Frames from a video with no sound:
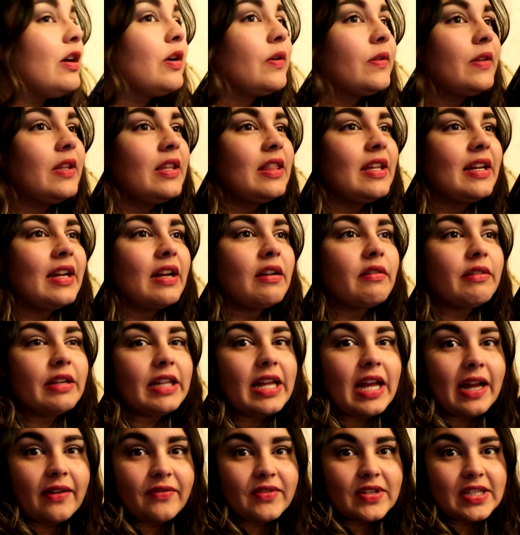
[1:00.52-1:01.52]
only thing I really
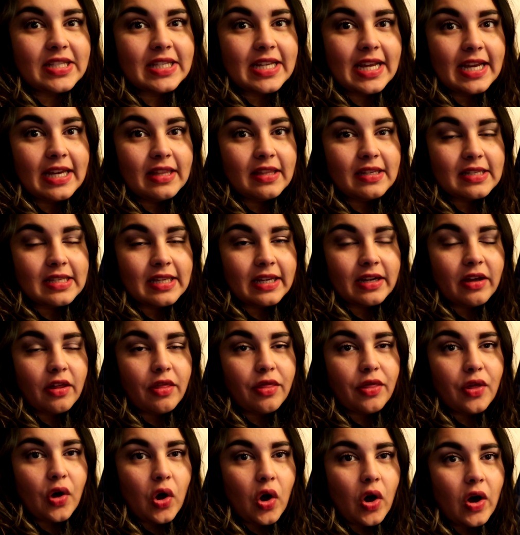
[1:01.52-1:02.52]
have to say that's like a
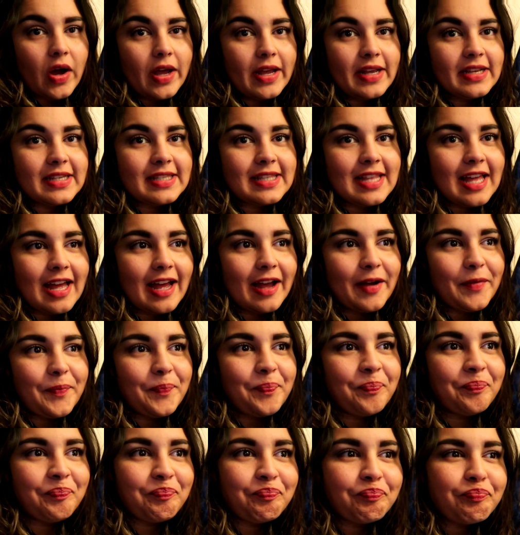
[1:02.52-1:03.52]
thought is that
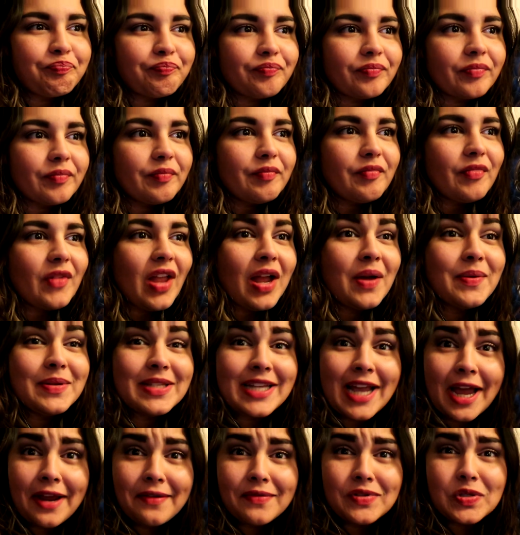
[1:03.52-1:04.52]
I was
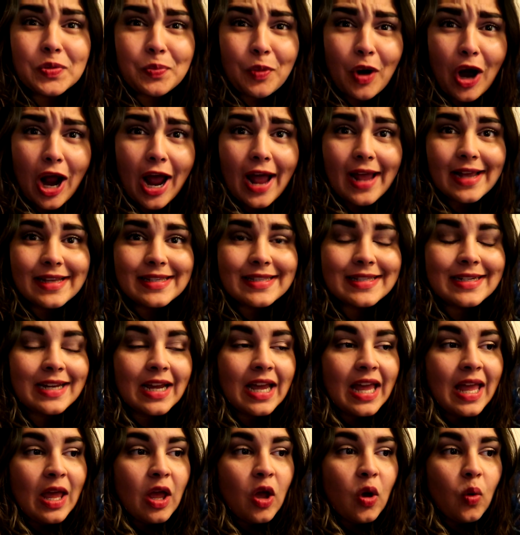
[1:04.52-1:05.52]
kind of surprised
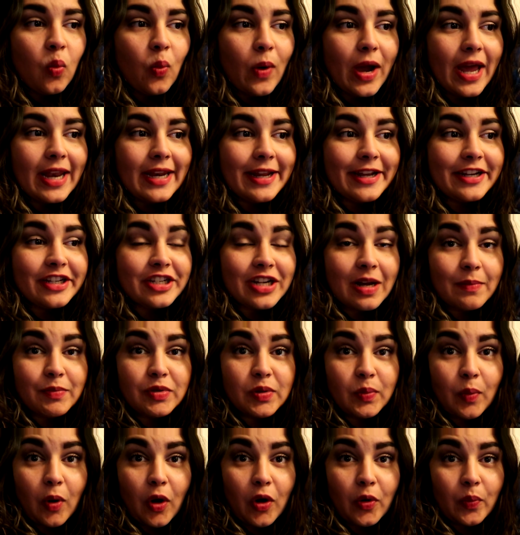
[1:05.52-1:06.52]
when in chapter
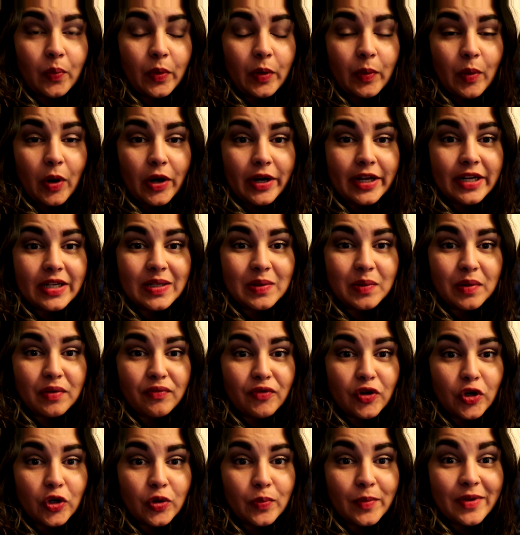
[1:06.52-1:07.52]
one we walk into a
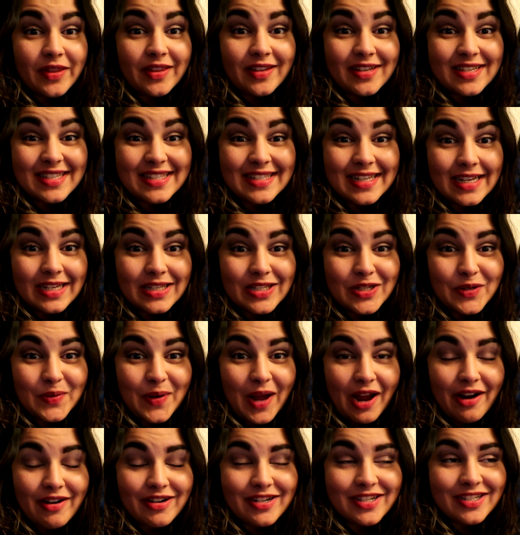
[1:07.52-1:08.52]
room and there's six new
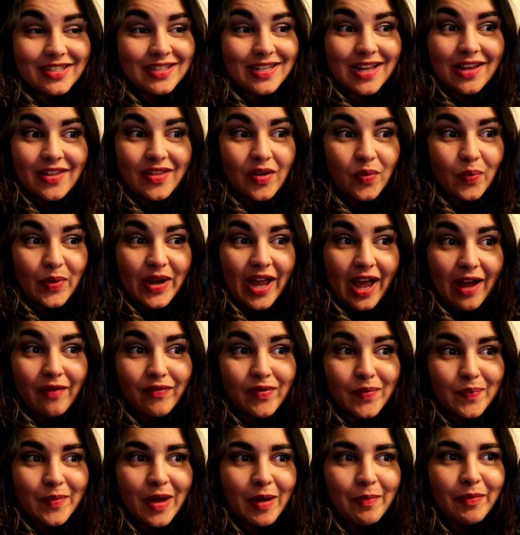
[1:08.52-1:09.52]
characters there that we
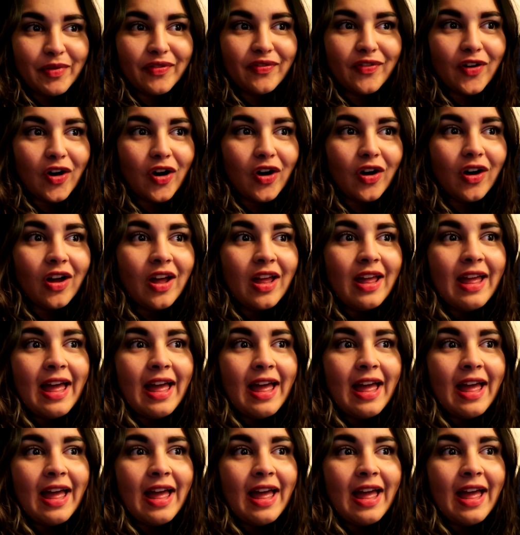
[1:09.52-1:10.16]
haven't met before,